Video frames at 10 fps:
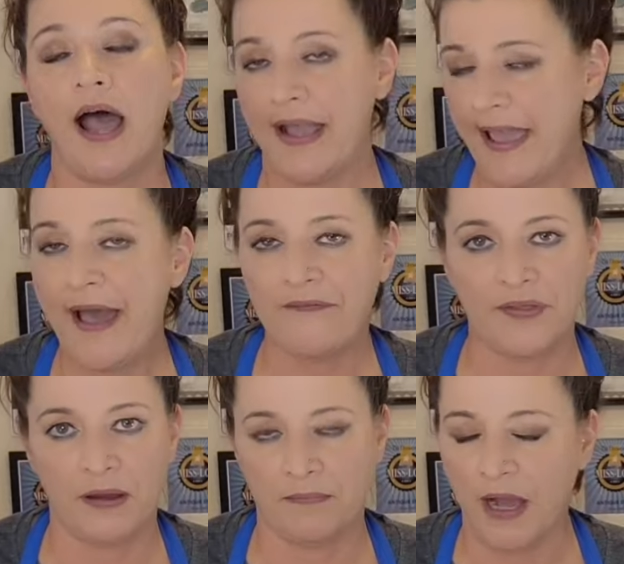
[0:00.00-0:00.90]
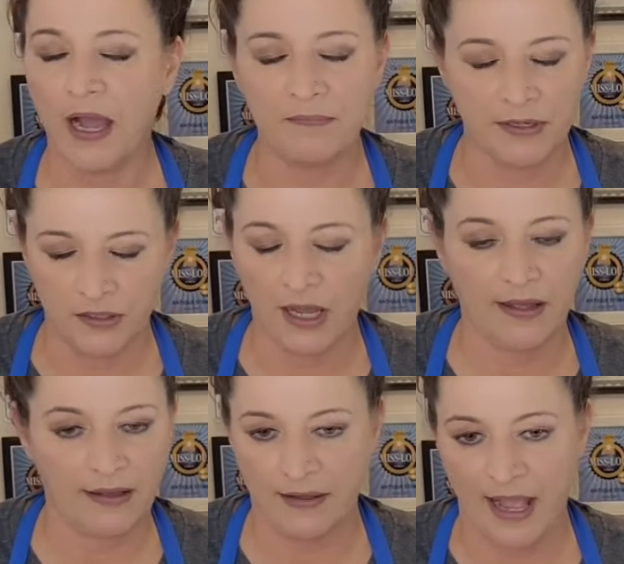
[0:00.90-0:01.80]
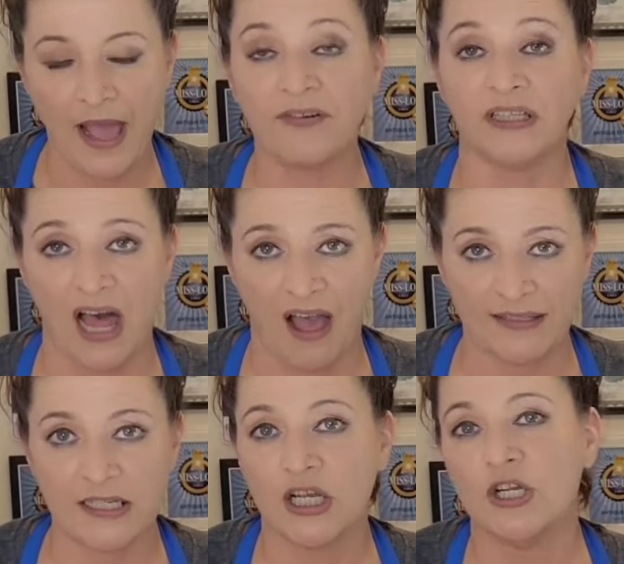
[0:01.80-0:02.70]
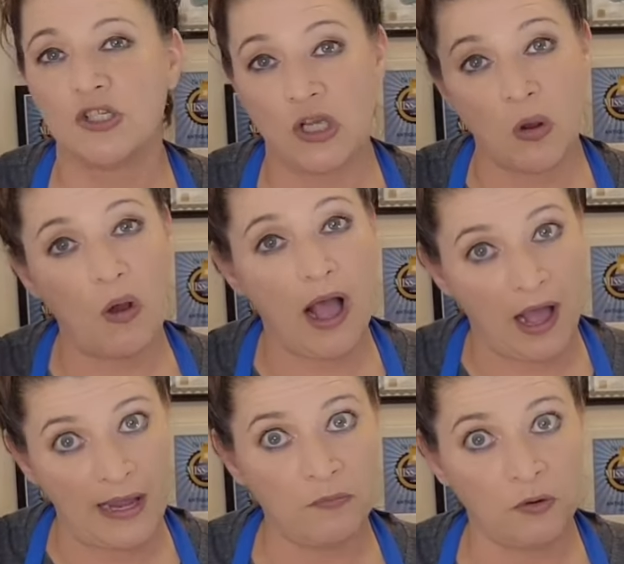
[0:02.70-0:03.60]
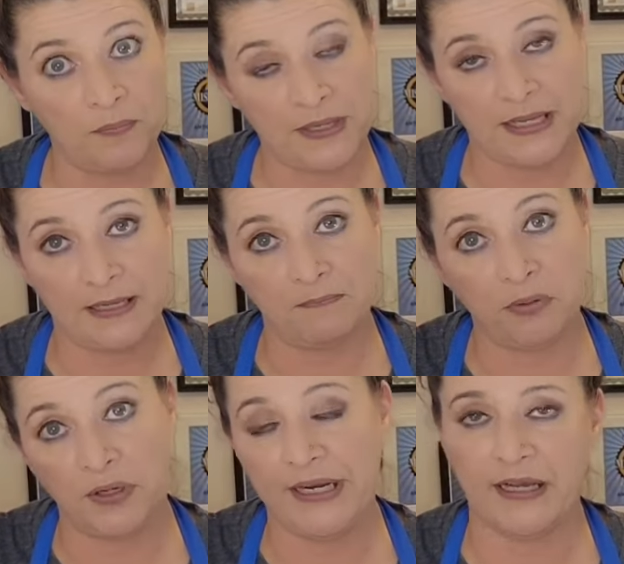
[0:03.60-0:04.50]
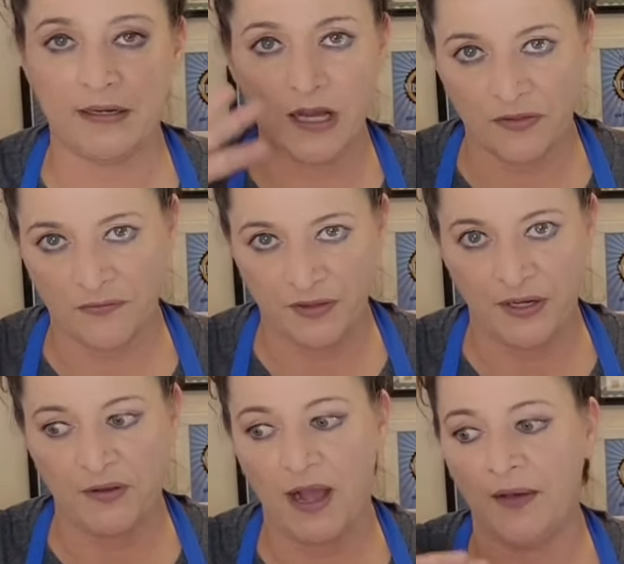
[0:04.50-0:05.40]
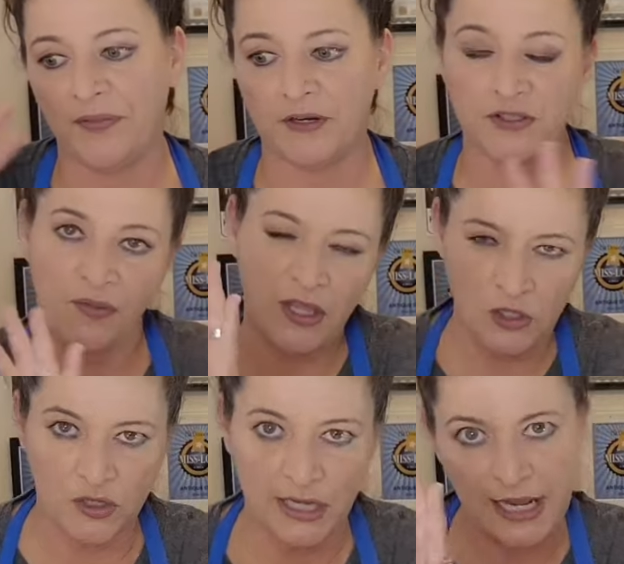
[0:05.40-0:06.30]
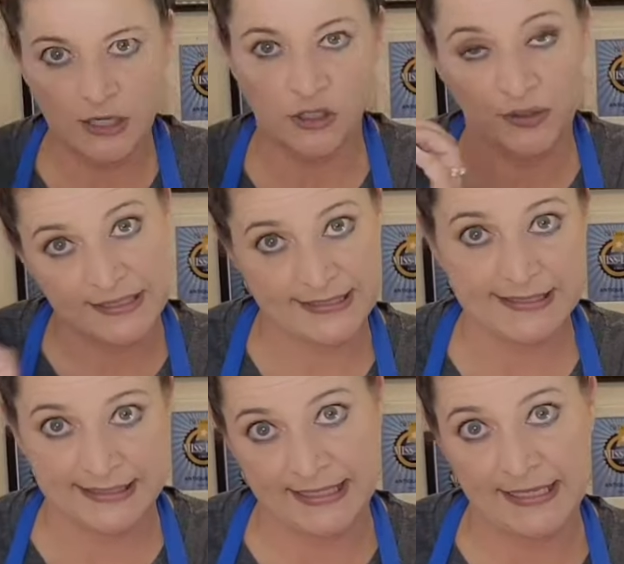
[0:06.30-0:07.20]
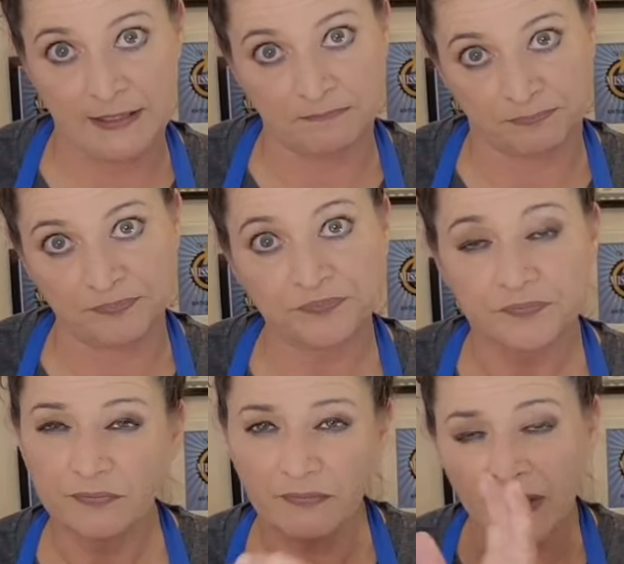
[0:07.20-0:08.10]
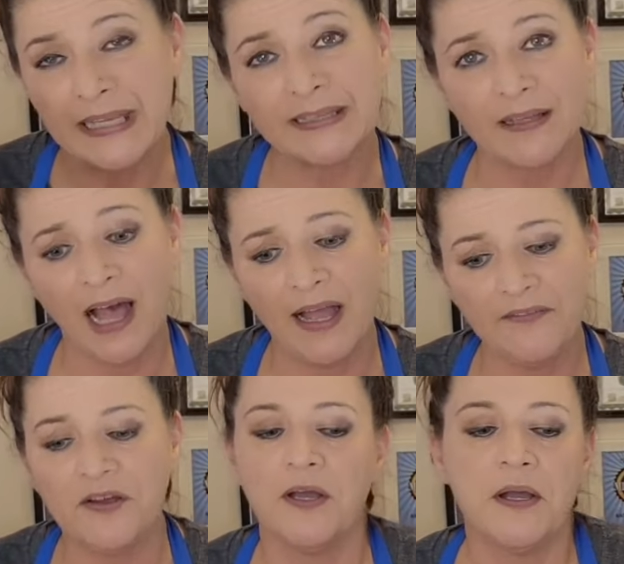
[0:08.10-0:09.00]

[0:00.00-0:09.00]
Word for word: I have them. I'm, I, I have a lot. So I will be putting another video out there so that you can actually see it live.